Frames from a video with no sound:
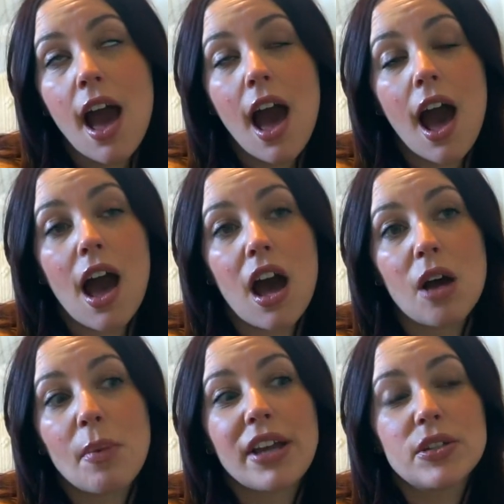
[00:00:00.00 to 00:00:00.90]

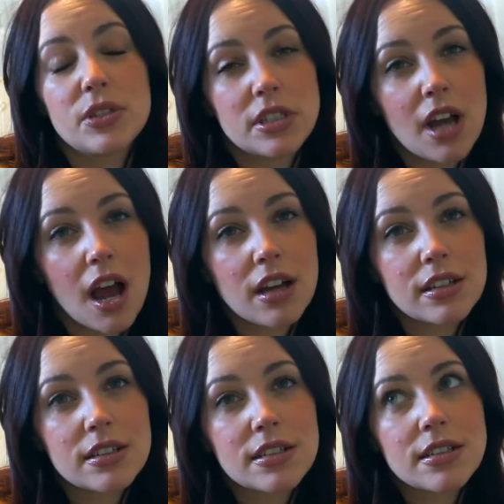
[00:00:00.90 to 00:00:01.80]
I used
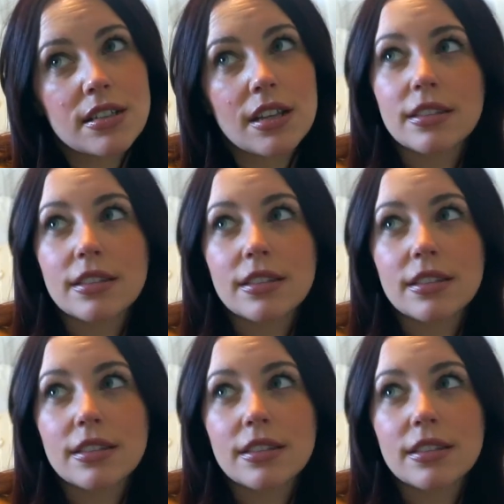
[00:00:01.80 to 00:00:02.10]
Tux